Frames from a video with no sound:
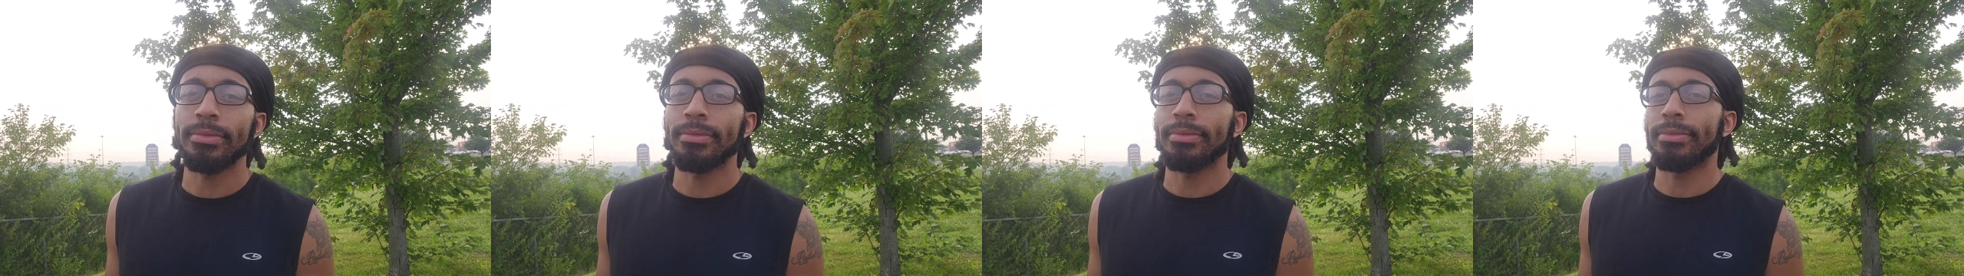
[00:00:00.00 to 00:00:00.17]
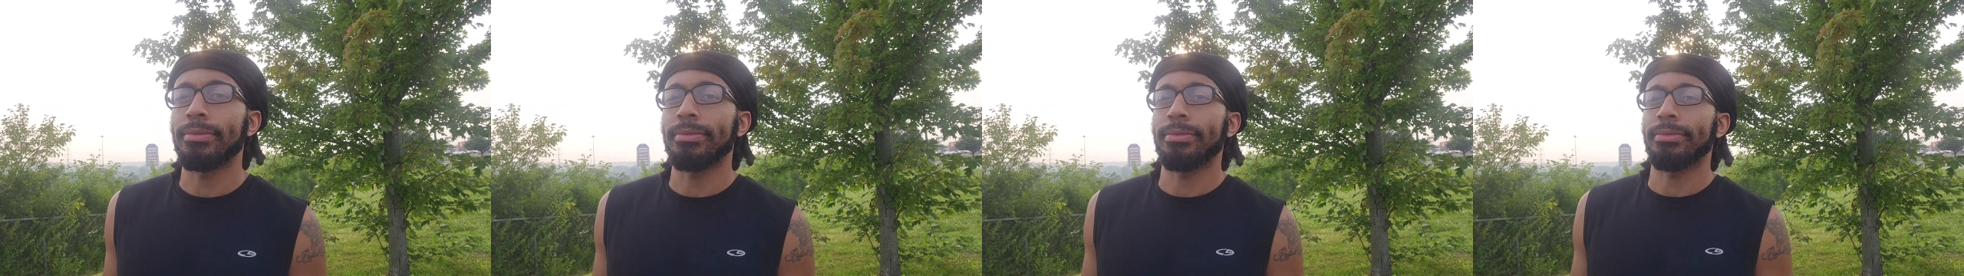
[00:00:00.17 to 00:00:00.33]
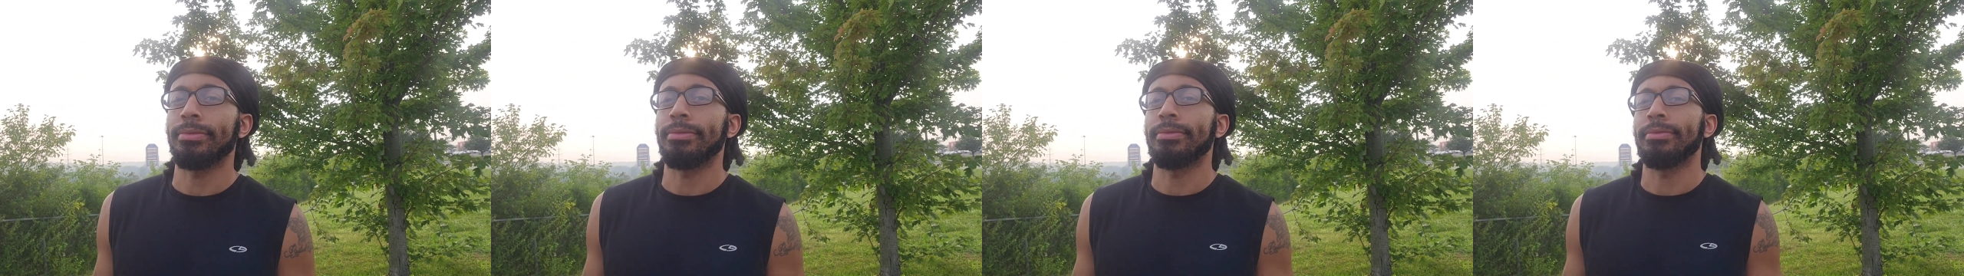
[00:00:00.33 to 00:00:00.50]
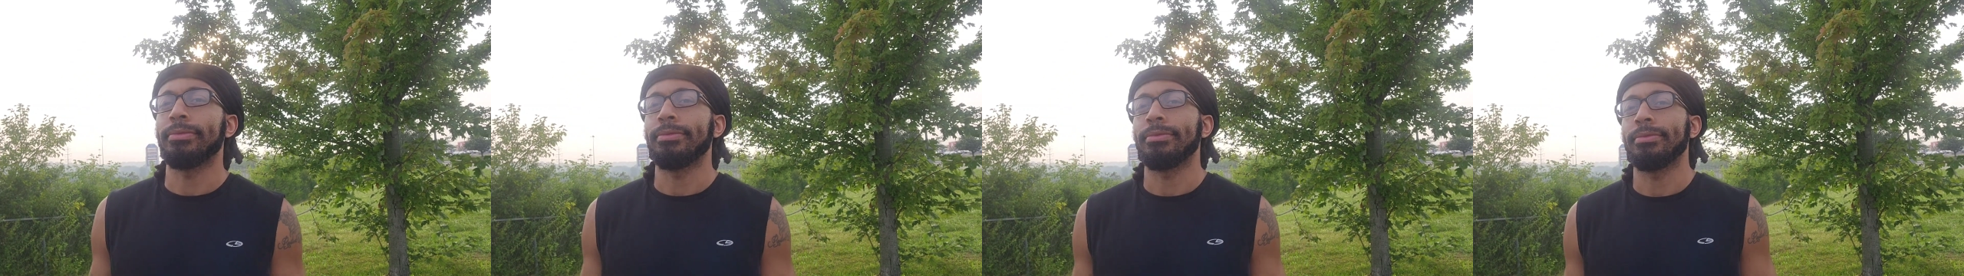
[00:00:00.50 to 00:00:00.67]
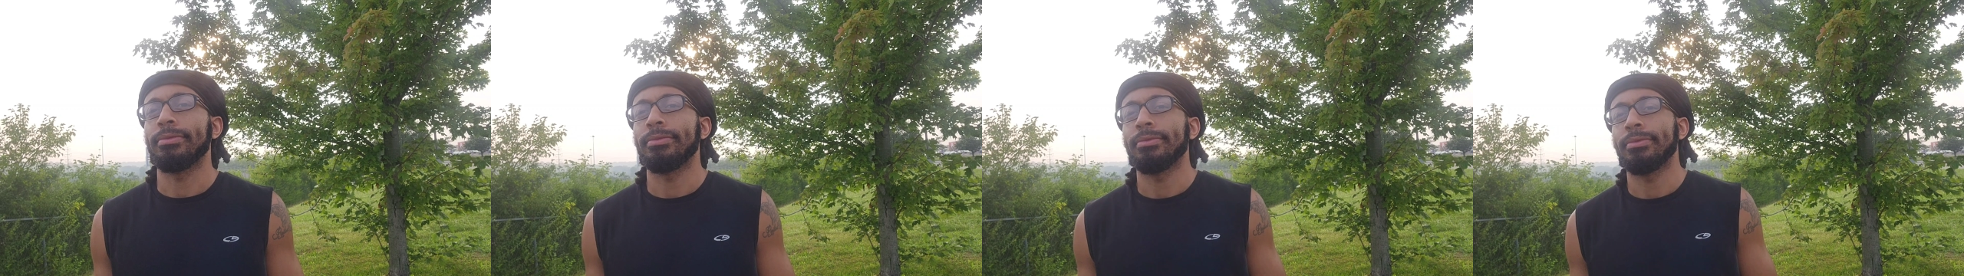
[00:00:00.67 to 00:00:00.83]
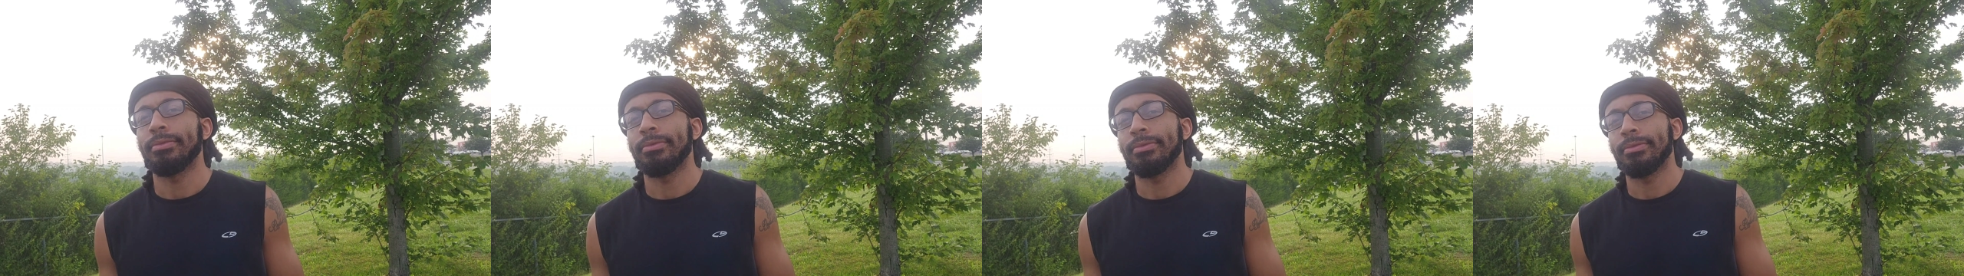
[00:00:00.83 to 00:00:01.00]

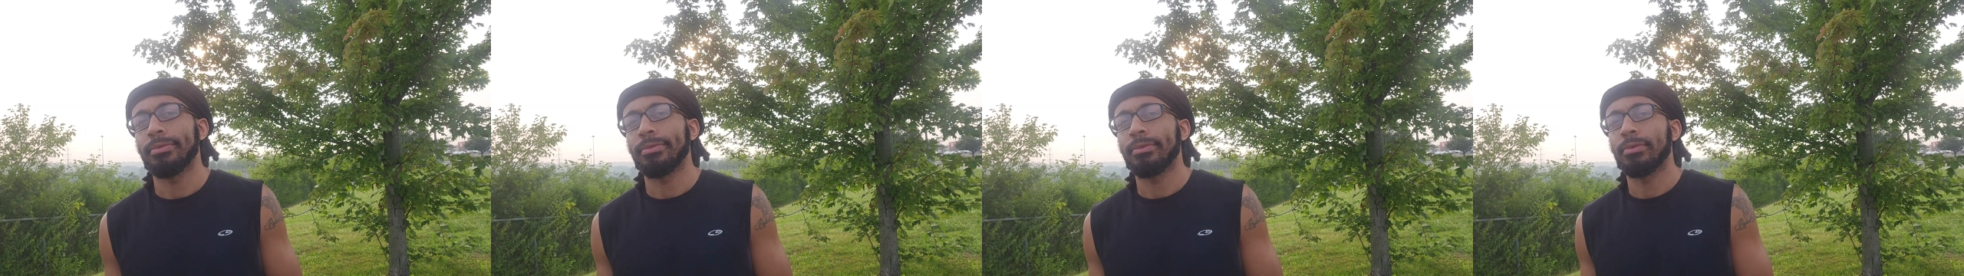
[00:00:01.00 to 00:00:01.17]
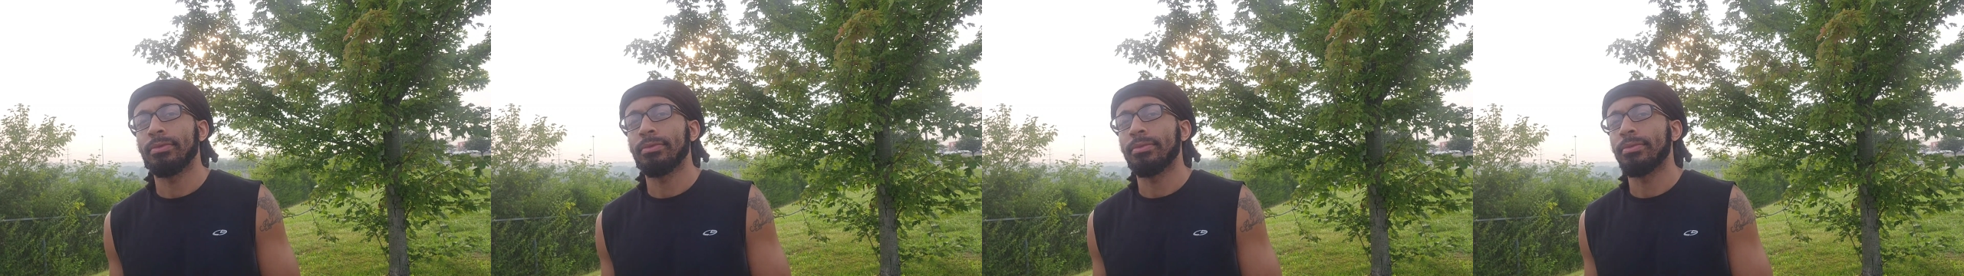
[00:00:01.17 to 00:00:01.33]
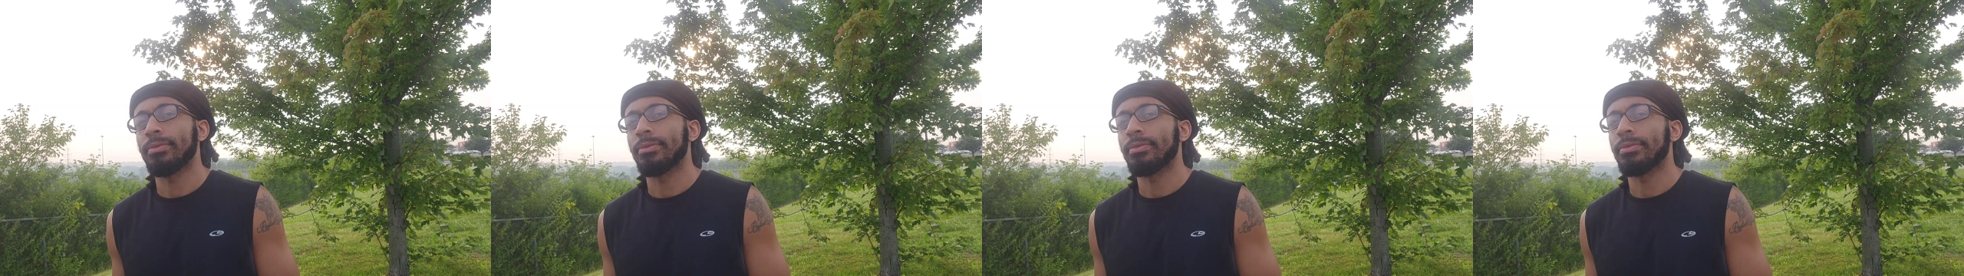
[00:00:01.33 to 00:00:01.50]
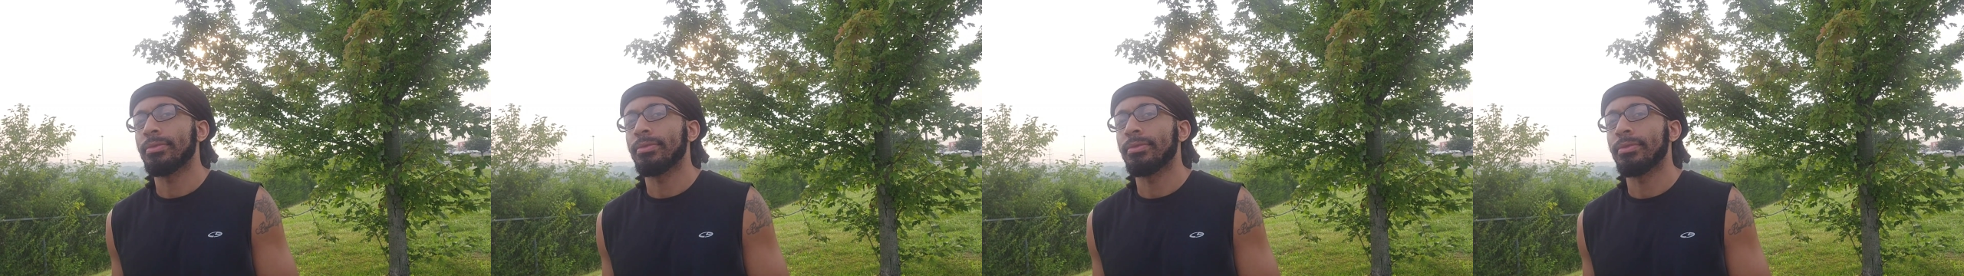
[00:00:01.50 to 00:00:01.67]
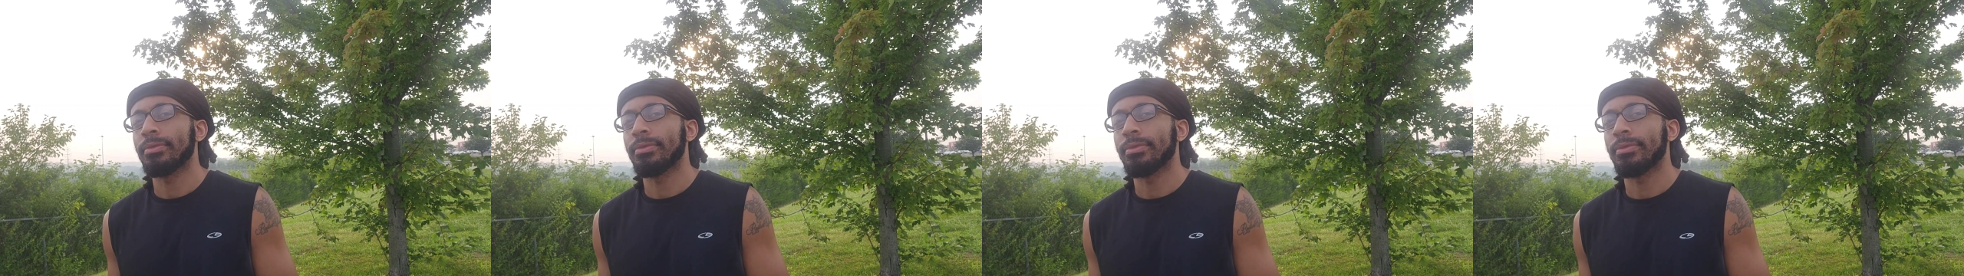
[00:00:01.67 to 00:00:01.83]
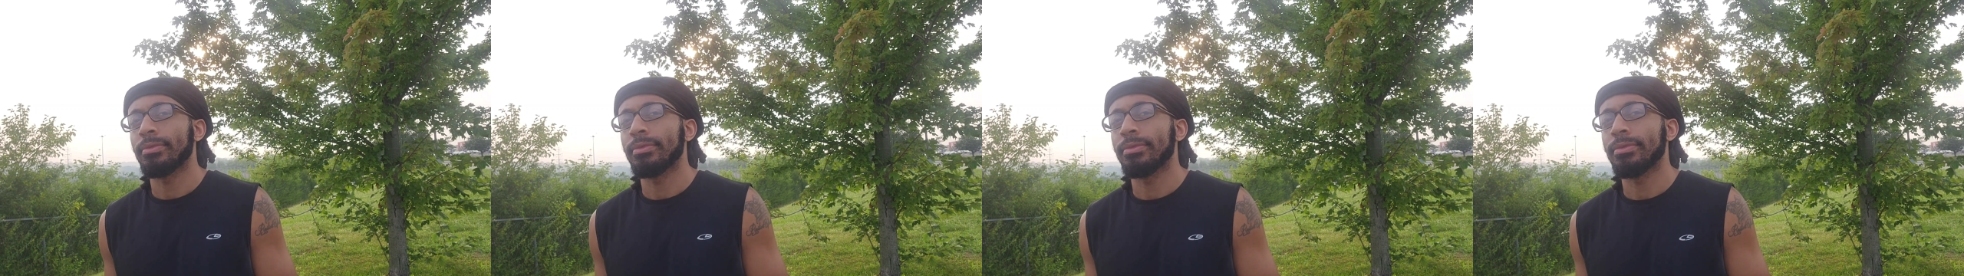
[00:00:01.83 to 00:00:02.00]

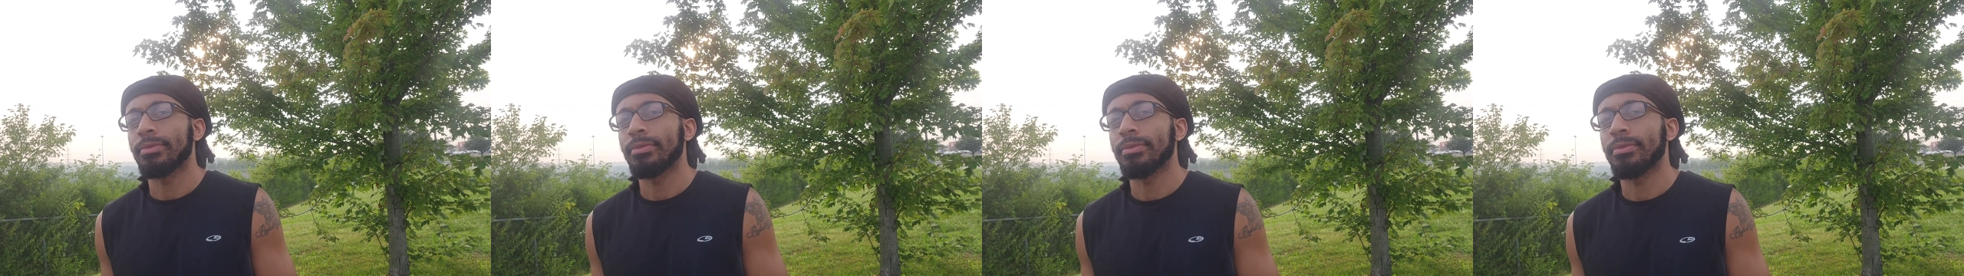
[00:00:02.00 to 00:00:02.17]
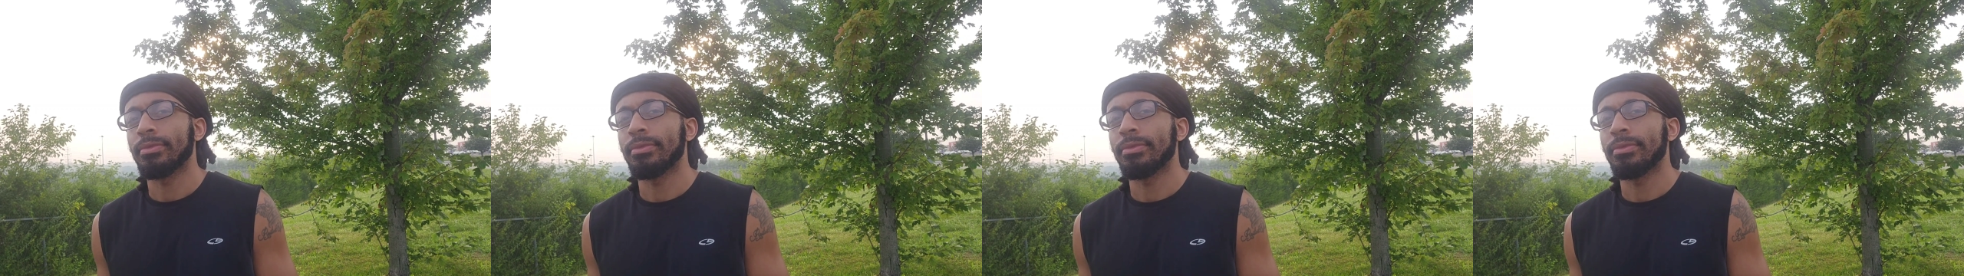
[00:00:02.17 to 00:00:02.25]
(silence)